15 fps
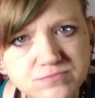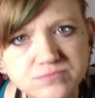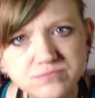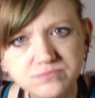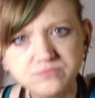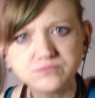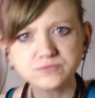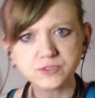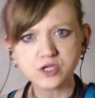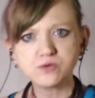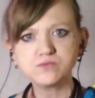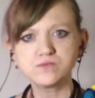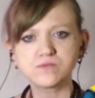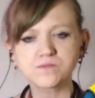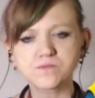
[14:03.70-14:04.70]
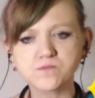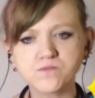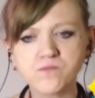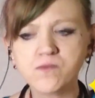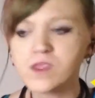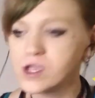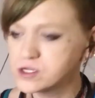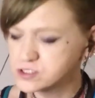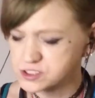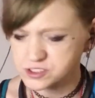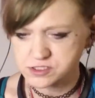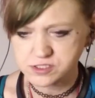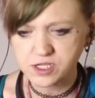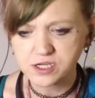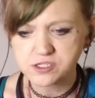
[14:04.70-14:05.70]
Yep. She's got to
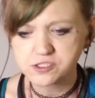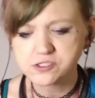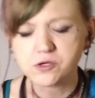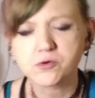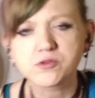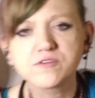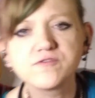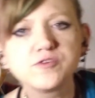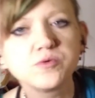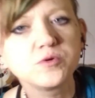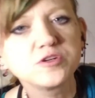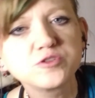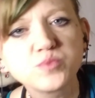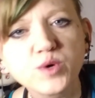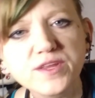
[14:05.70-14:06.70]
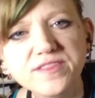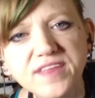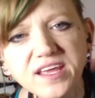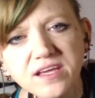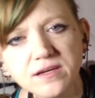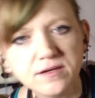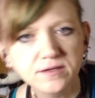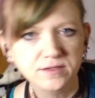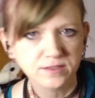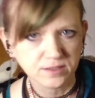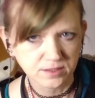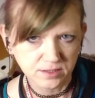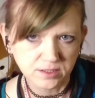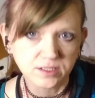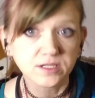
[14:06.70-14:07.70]
show the viewers what they
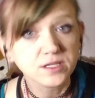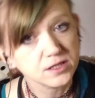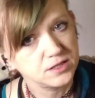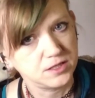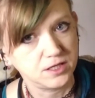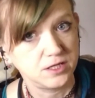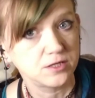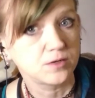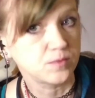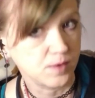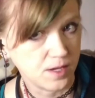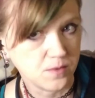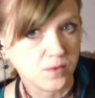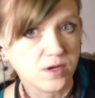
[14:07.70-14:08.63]
can get away with.